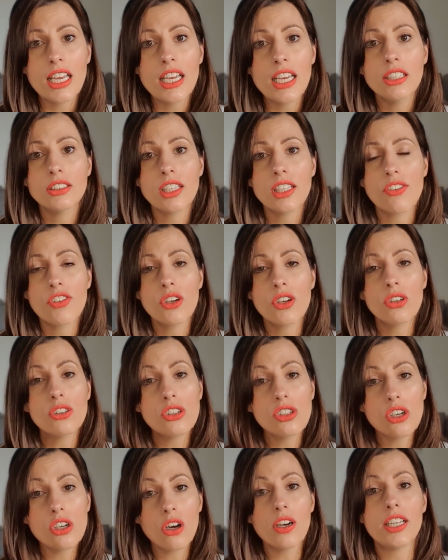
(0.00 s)
So if your
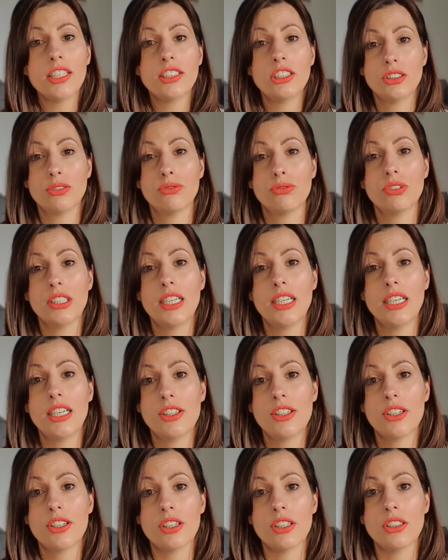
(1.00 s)
knowledge is really
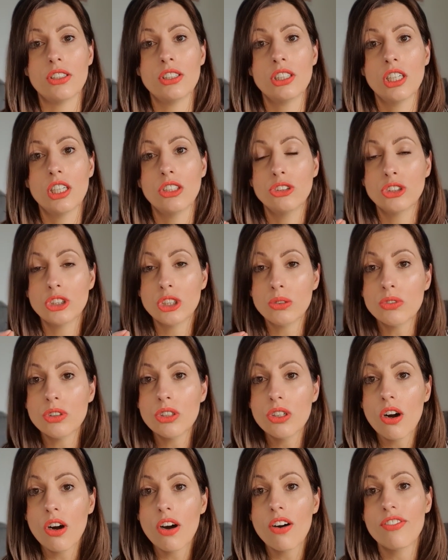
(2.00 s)
good, do
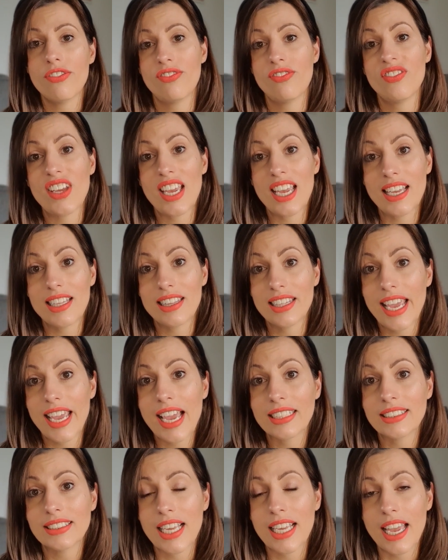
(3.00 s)
not fear the
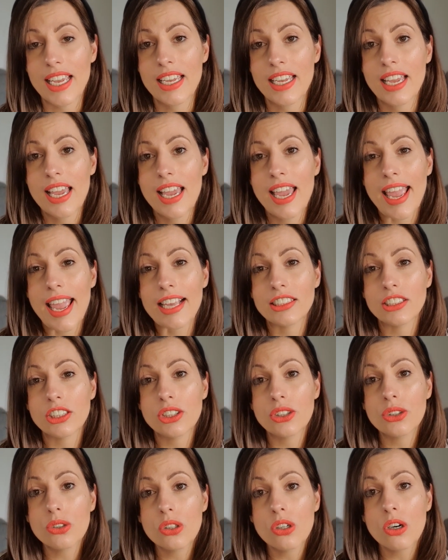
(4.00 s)
essay. It's
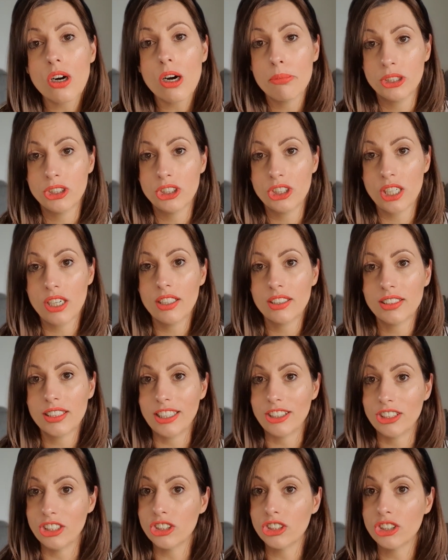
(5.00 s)
your opportunity
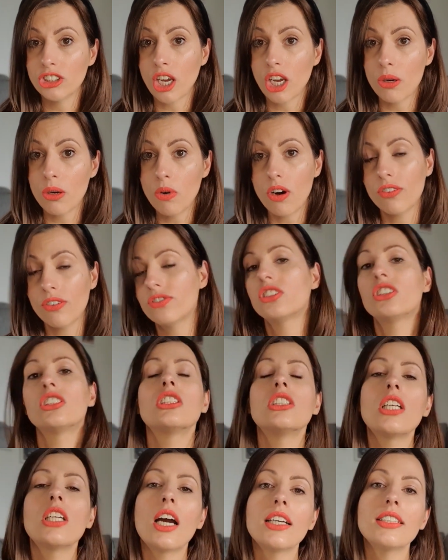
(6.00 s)
to show off
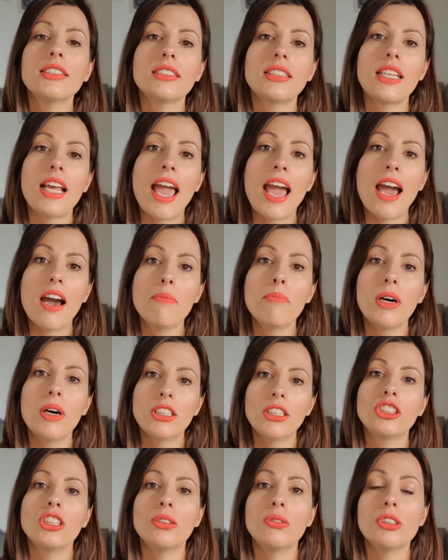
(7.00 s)
just how
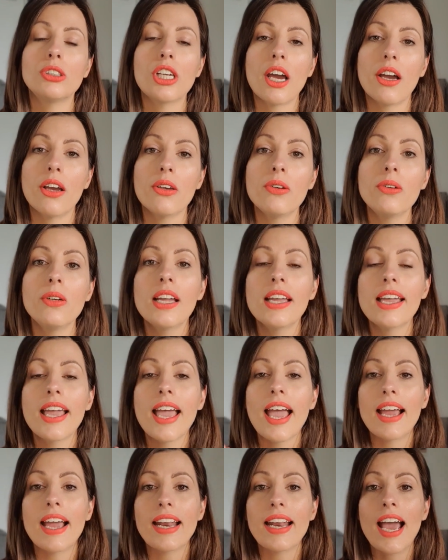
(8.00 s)
much you know
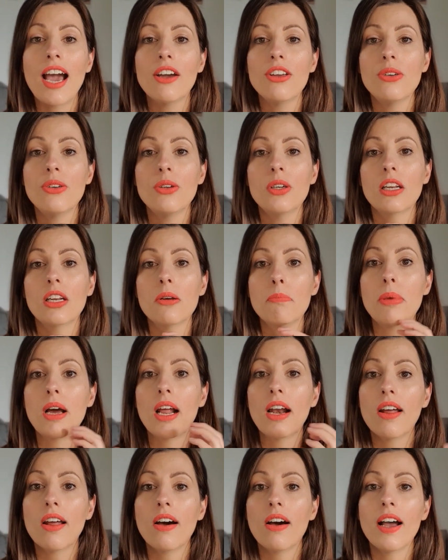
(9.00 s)
and how you can
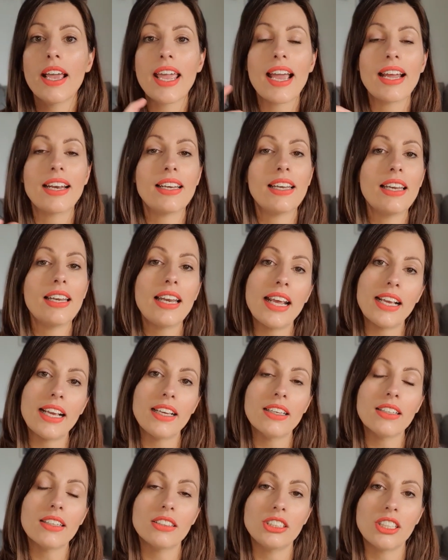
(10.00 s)
apply and
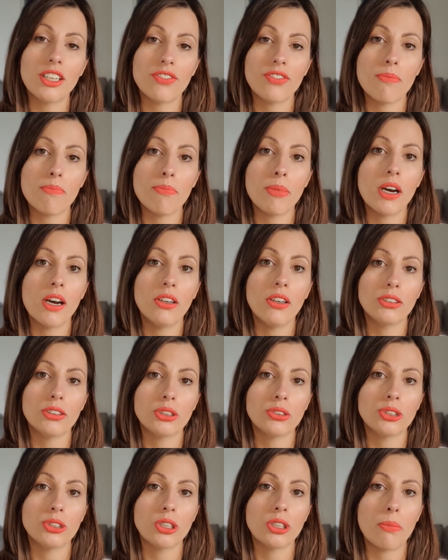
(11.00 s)
link the different
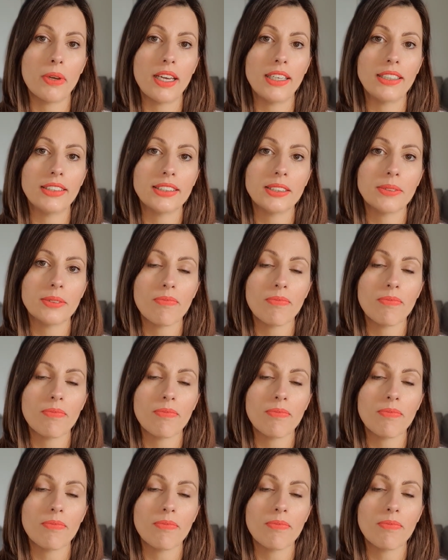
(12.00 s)
biological topics.